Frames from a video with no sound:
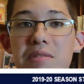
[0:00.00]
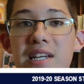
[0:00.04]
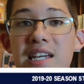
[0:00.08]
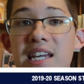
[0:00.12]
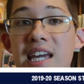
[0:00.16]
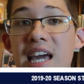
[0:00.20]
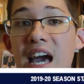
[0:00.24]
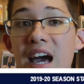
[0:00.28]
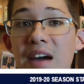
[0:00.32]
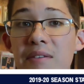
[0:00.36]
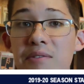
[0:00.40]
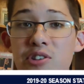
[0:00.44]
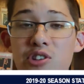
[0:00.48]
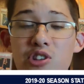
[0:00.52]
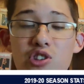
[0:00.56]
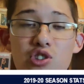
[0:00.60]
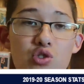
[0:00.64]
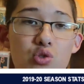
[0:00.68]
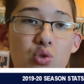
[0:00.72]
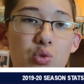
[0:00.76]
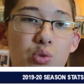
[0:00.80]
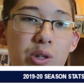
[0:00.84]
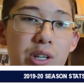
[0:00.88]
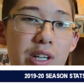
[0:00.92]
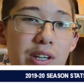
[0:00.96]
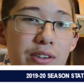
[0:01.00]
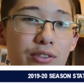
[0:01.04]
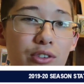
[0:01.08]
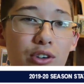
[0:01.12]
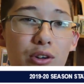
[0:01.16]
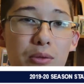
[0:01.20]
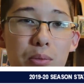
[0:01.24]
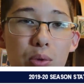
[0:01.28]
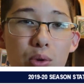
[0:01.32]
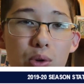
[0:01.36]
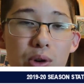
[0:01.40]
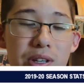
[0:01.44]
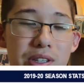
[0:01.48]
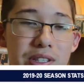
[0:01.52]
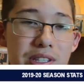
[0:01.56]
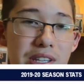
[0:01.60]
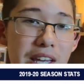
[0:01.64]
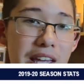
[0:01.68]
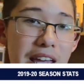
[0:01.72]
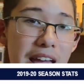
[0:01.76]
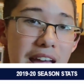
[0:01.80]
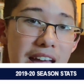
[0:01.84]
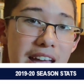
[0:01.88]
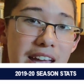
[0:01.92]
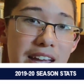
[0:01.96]
he averages 24 points a
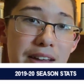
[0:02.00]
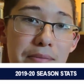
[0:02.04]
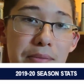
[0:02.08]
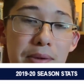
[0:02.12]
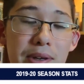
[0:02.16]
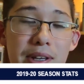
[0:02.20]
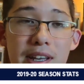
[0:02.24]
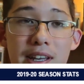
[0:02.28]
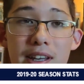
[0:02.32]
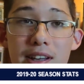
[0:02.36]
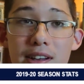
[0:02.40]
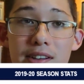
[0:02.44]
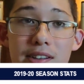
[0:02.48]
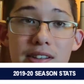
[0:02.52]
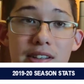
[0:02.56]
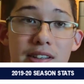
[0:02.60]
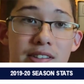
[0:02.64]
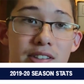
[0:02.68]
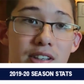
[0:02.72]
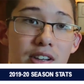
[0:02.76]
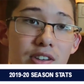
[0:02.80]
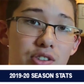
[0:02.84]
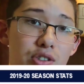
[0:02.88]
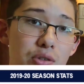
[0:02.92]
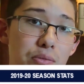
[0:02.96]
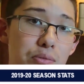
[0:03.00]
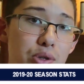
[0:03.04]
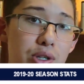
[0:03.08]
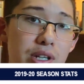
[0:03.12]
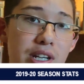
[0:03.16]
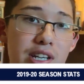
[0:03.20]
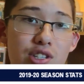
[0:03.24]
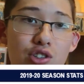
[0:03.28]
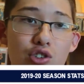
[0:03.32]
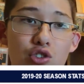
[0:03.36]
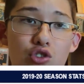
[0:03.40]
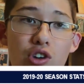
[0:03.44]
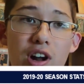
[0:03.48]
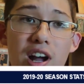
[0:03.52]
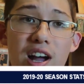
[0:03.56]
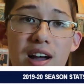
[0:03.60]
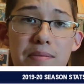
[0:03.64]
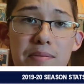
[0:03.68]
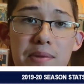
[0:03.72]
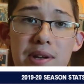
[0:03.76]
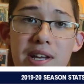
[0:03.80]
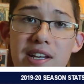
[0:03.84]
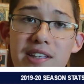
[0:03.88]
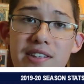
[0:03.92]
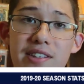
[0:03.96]
game, but he's also pretty
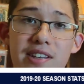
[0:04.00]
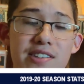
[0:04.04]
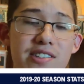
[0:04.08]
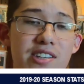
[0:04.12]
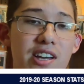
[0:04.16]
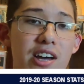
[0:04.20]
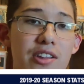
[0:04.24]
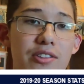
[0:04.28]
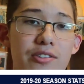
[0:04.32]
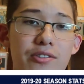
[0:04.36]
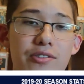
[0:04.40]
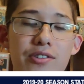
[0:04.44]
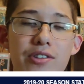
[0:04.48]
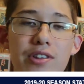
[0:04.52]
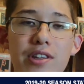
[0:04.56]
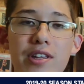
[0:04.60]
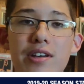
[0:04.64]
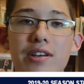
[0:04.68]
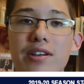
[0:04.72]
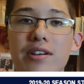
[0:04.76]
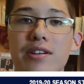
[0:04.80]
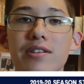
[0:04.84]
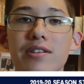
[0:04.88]
scrappy and does other things.